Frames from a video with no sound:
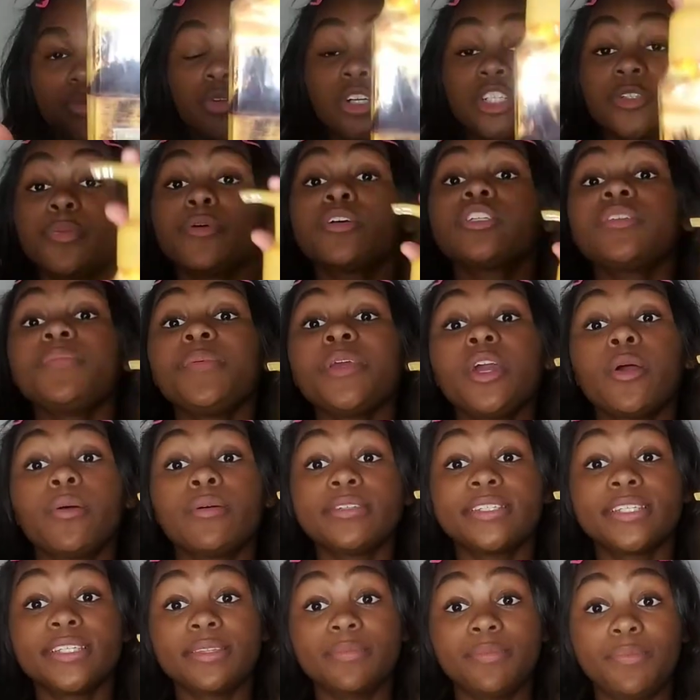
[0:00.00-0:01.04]
it. We're supposed to be
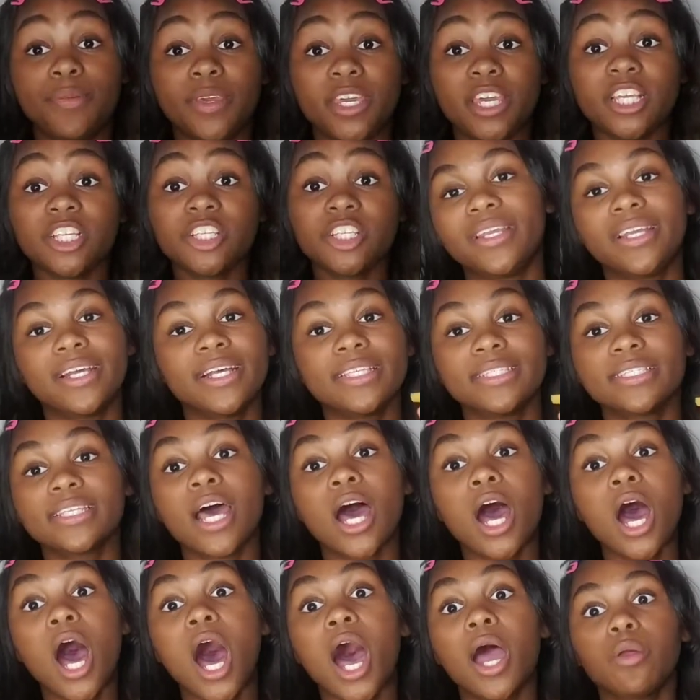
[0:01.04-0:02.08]
going to the beach because
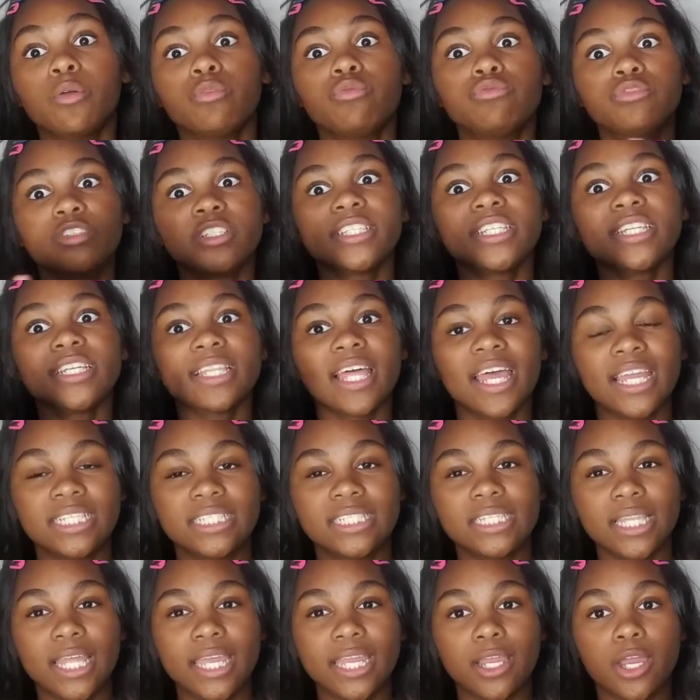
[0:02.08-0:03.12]
I really like
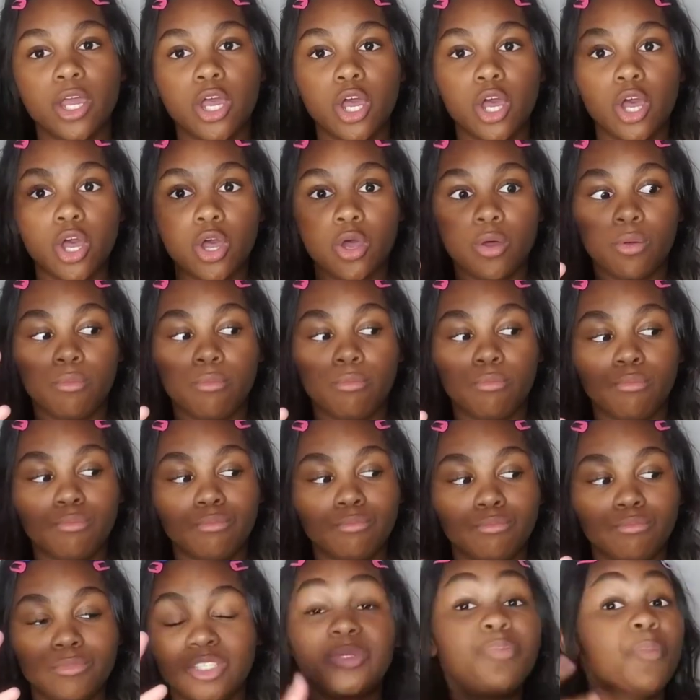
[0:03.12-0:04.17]
to, like,
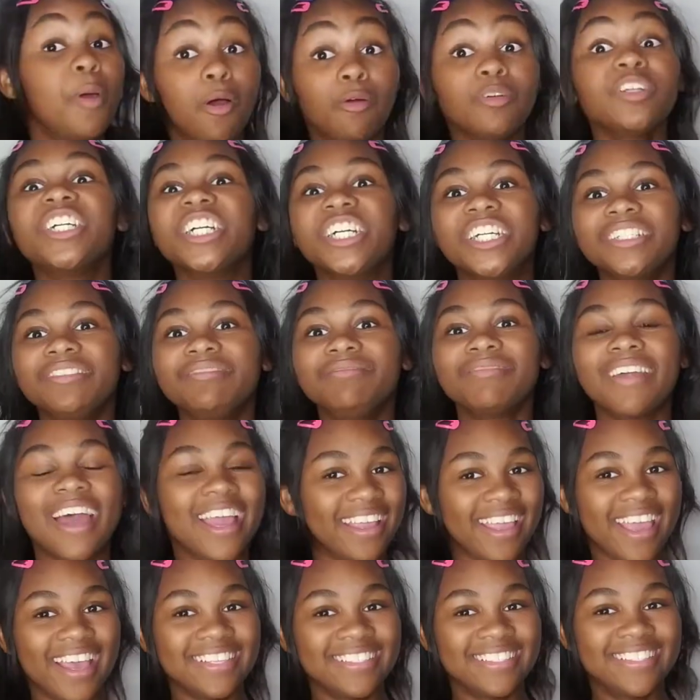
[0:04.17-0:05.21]
smell good, I
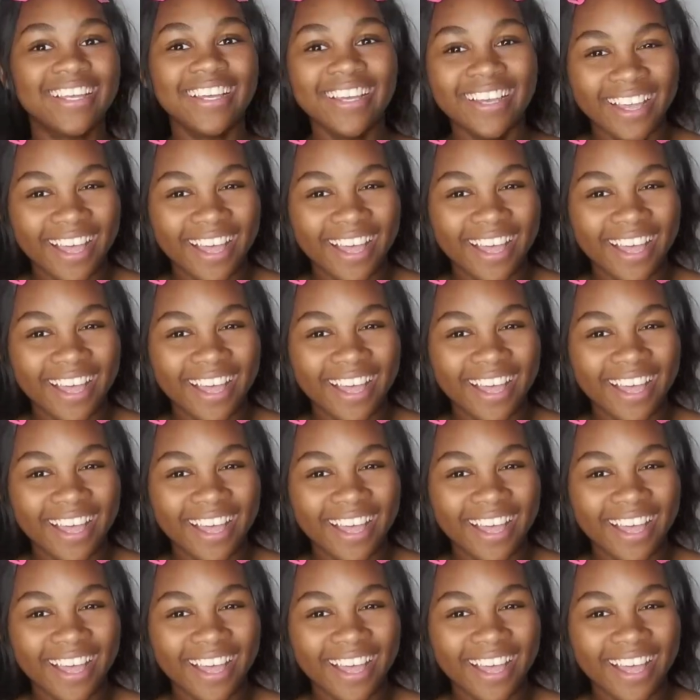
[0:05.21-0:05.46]
guess.